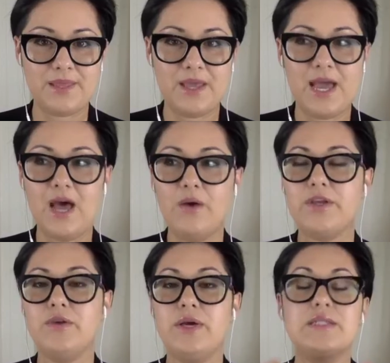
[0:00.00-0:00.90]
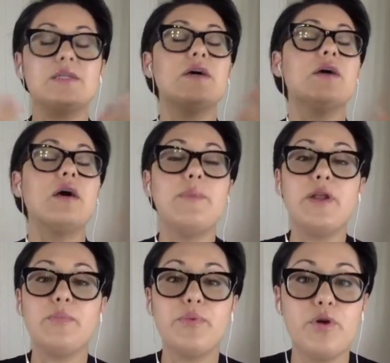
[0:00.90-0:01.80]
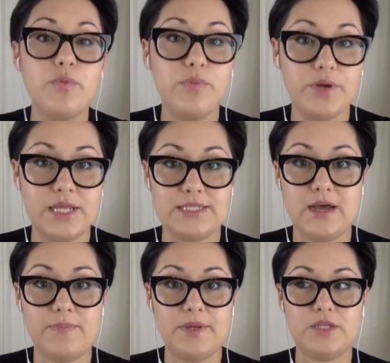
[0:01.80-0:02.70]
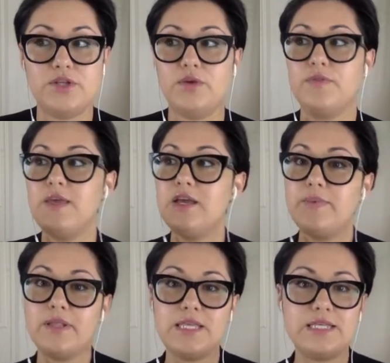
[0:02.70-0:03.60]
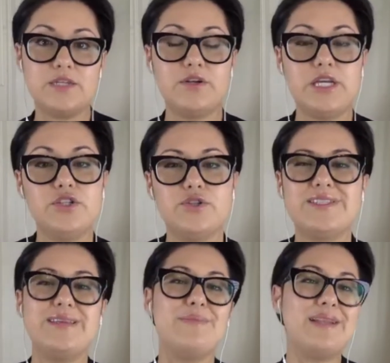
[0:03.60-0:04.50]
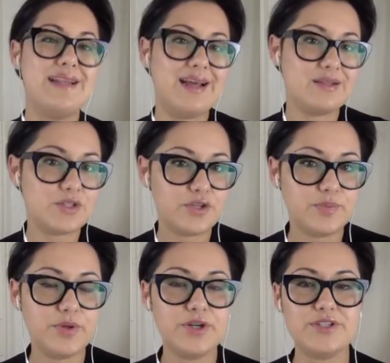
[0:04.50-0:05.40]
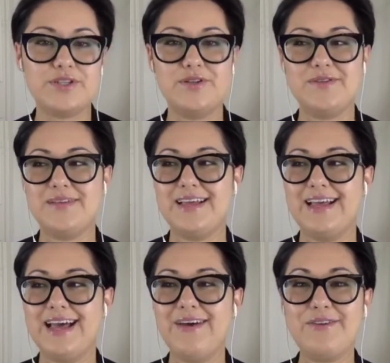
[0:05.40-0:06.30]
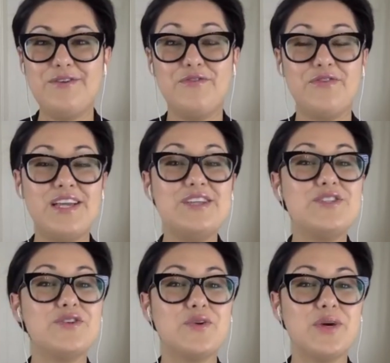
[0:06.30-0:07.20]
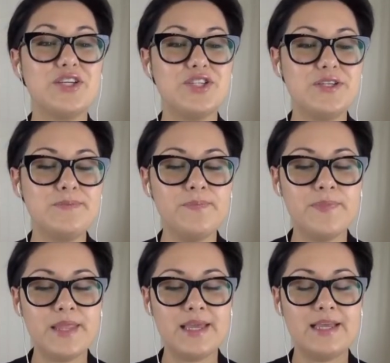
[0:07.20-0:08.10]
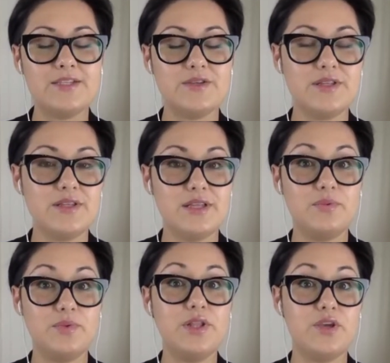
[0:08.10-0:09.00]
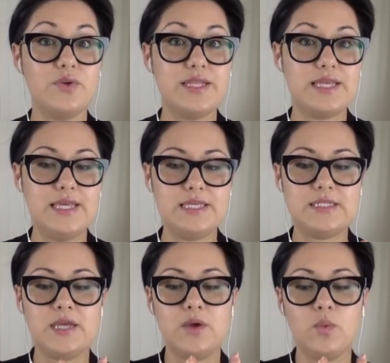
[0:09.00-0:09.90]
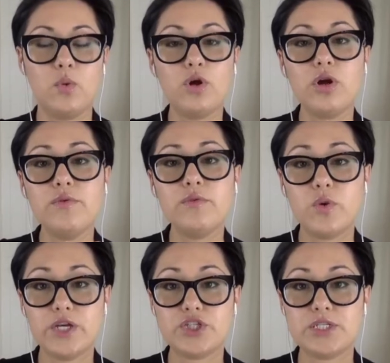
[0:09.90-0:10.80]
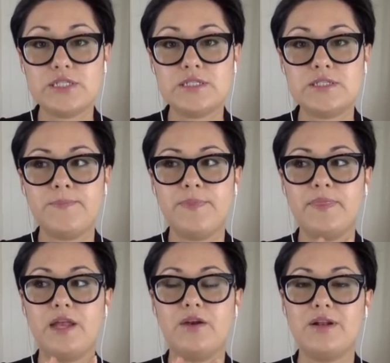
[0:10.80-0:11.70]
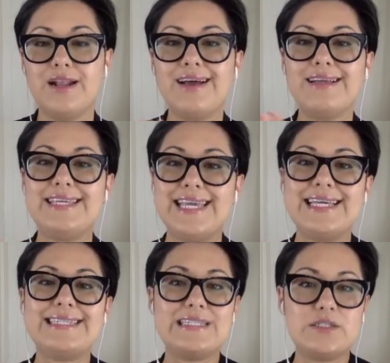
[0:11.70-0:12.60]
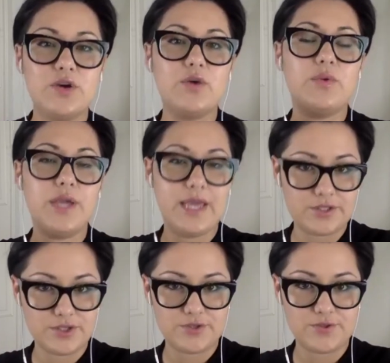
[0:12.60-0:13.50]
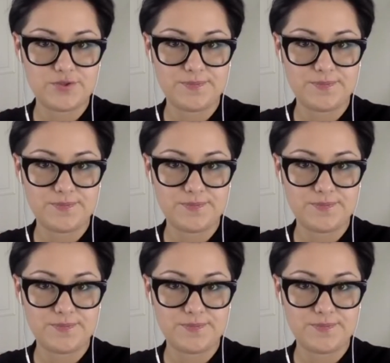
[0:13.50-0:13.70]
How can you ask about appropriate topics? Think about things that are interesting but not too personal. How do you phrase your question? So the really great thing is work on questions that are not yes, no answers.